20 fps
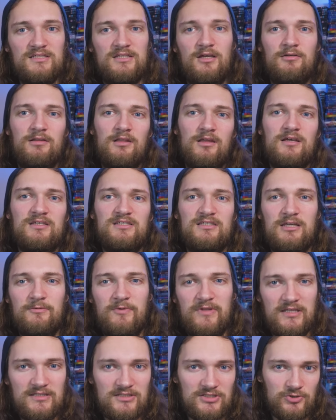So lastly,
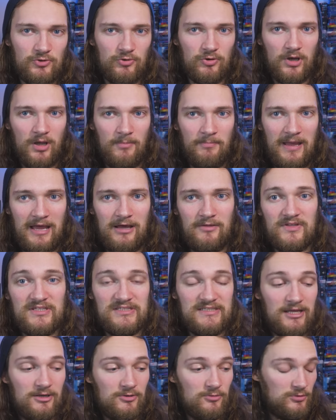we need to talk about the
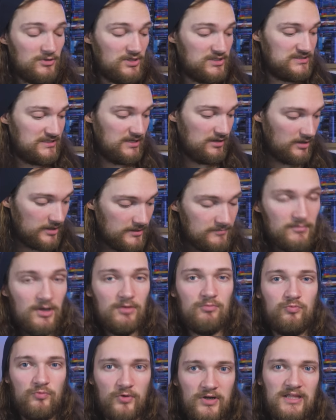sound quality. I'm
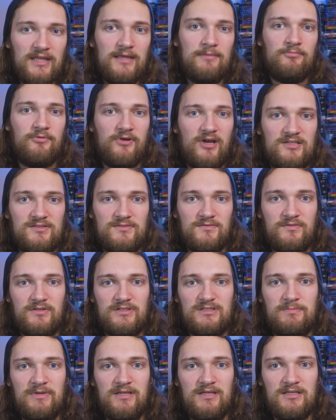really impressed with
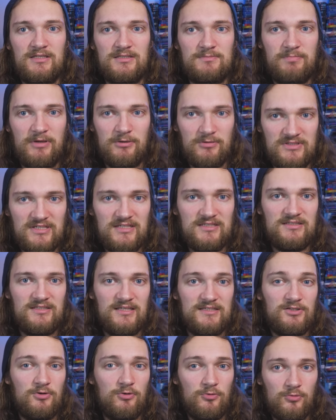the speakers built into
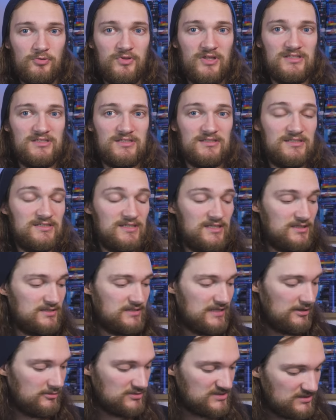this, all things considered.
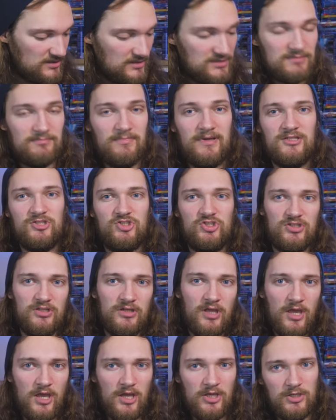Now, something to
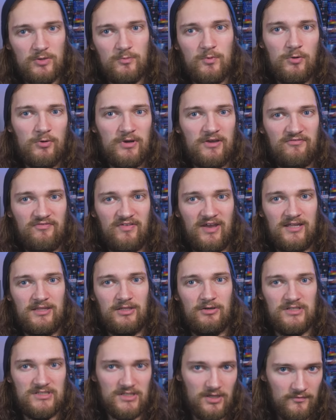mention, you will get fan
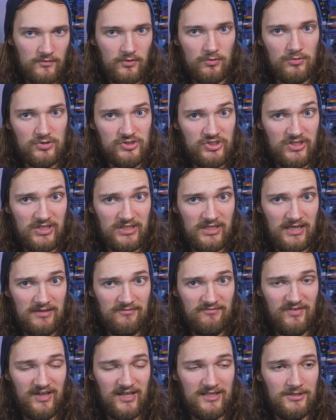noise. Of course you're going to
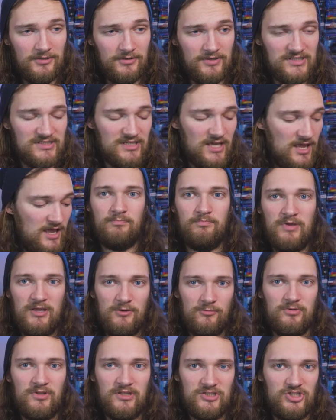get fan noise.
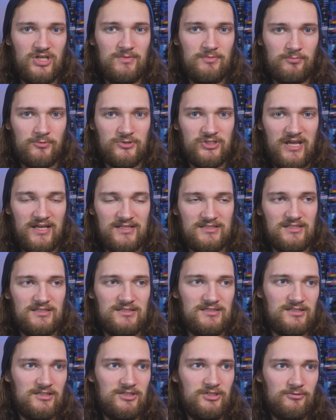Being one of the cheaper
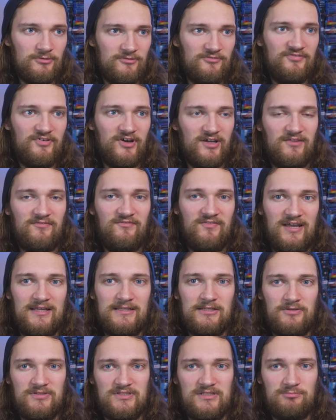projectors, you will find the
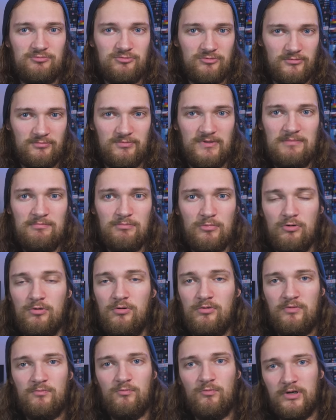fan noise is probably
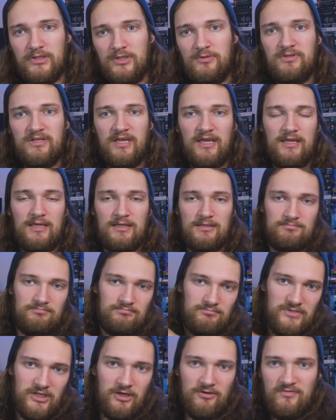more than what you get,
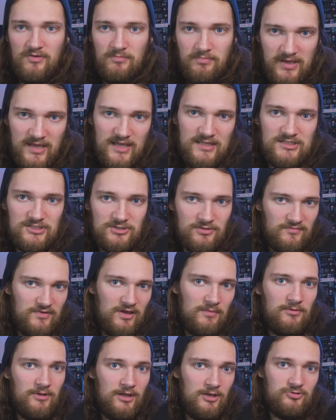you know, if you paid sort of a
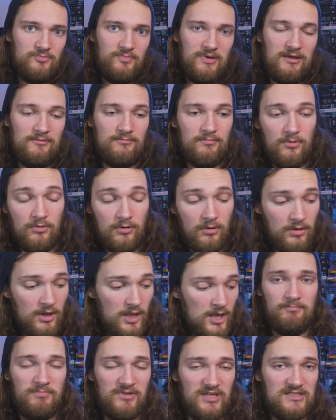couple of hundred pounds more,
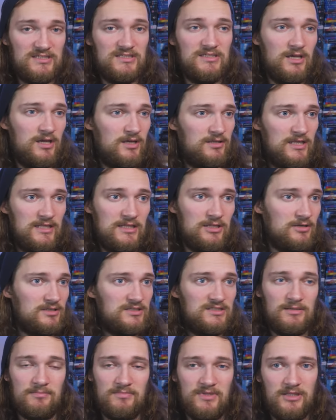but it's certainly
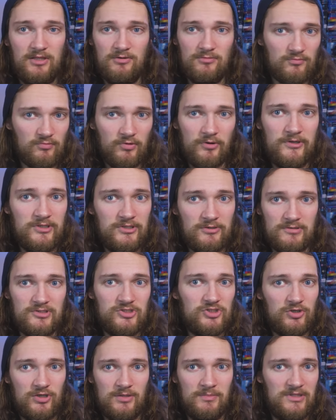not something that will ruin your
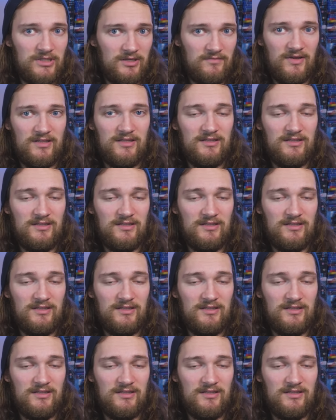enjoyment of